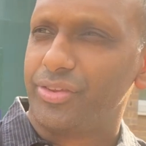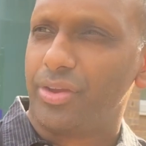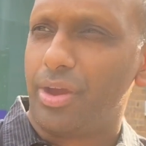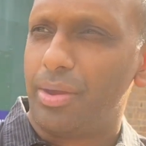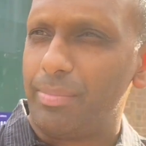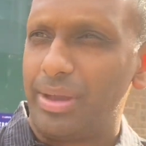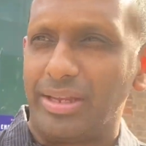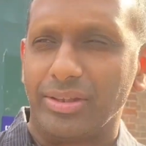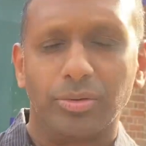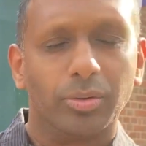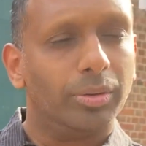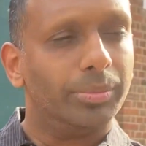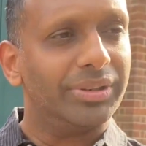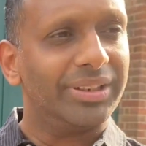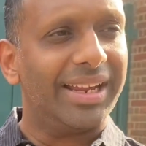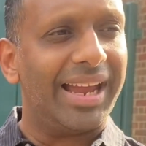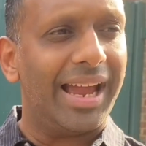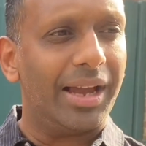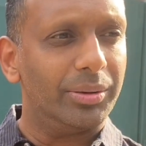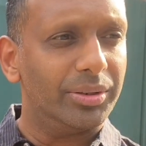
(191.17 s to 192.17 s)
I met Norman
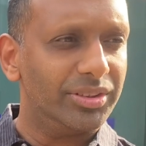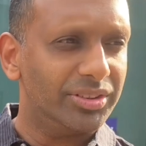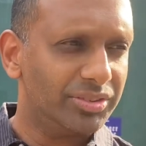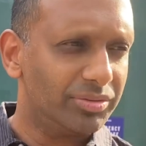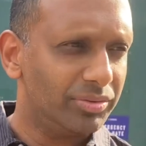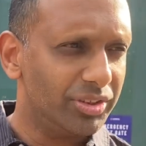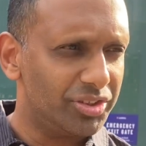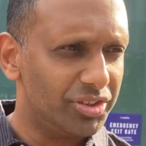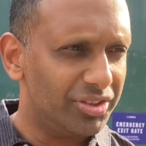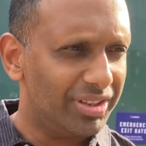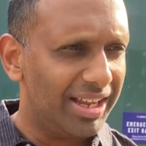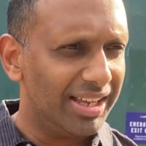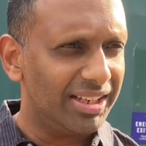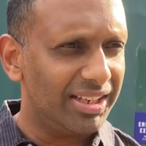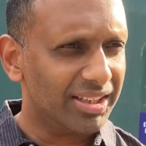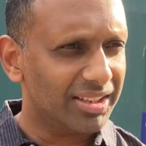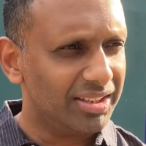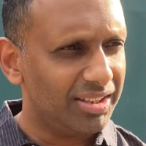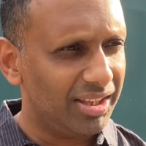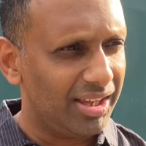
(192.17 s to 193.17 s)
Cowans, Richard
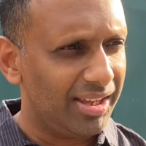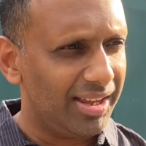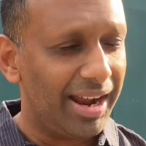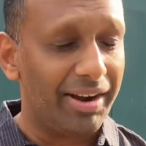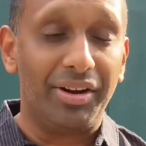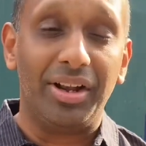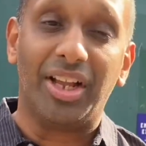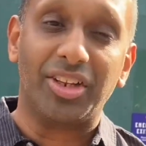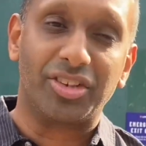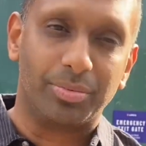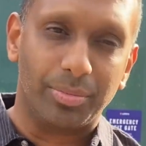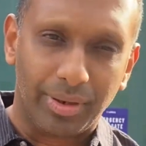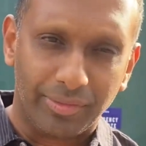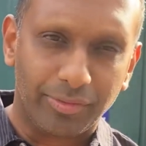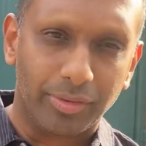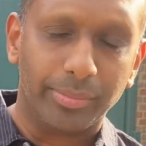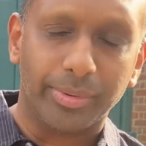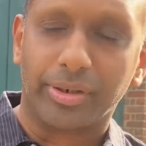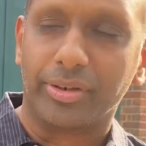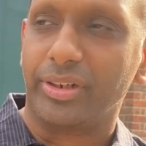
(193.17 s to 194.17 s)
Ellick, Harry Latchman, my
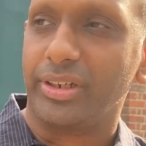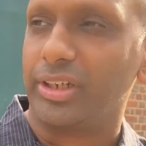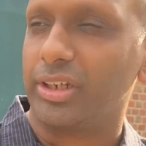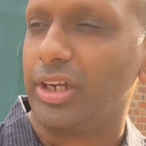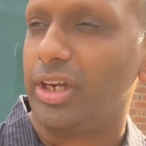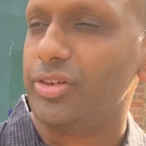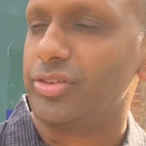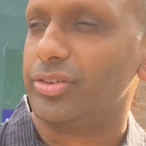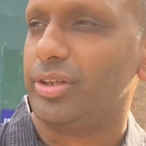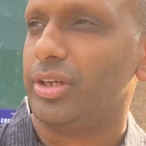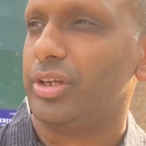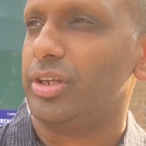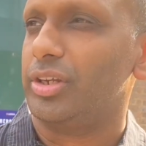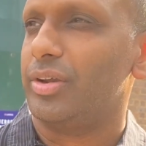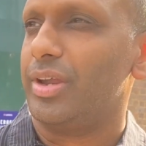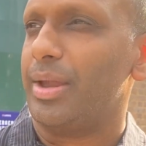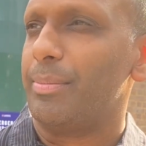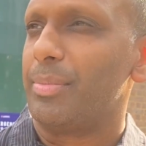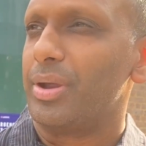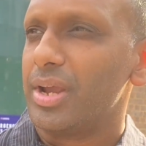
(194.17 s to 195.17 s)
former cricket coach, so I knew
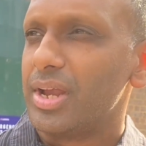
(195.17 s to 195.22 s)
him.